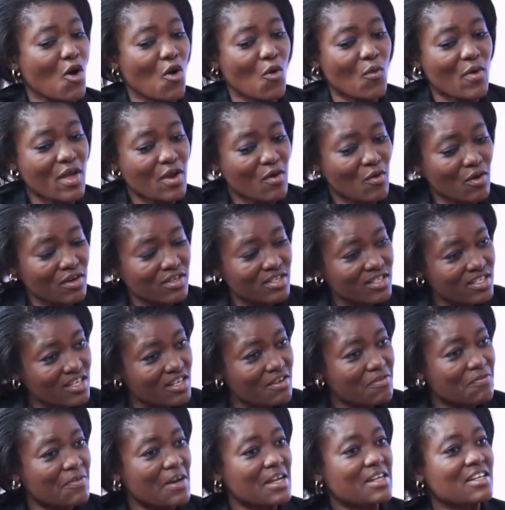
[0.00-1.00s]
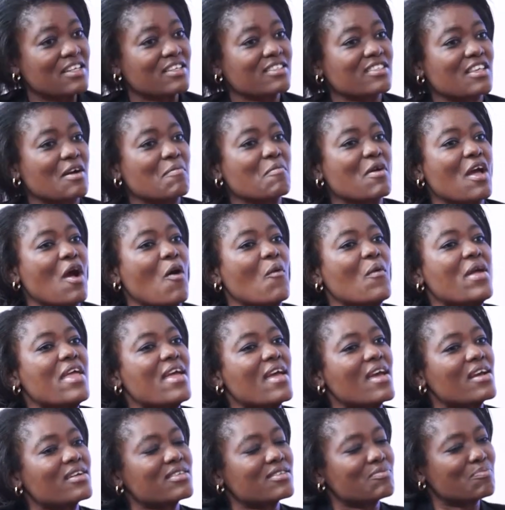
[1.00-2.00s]
we got seed funding somewhere. We
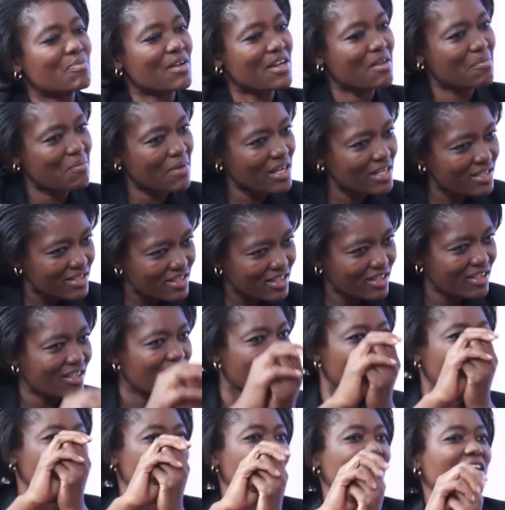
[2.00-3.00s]
are experimenting.